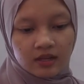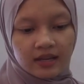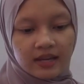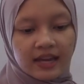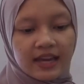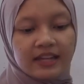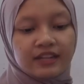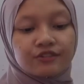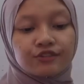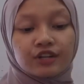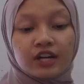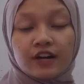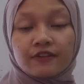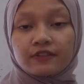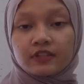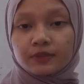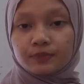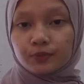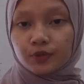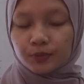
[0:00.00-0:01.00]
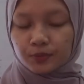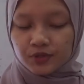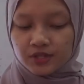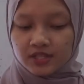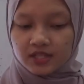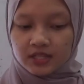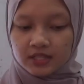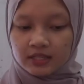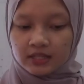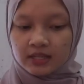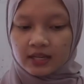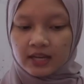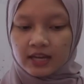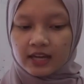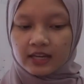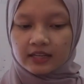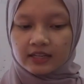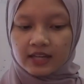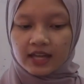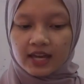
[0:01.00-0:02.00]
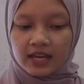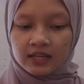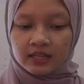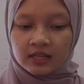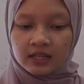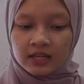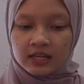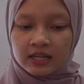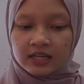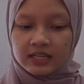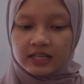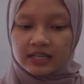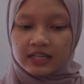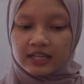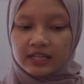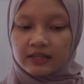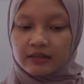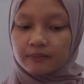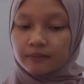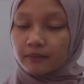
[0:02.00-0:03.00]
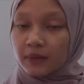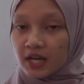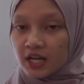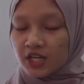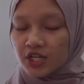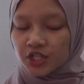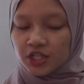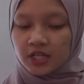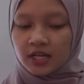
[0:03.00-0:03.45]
and draft the proposal. And then in March,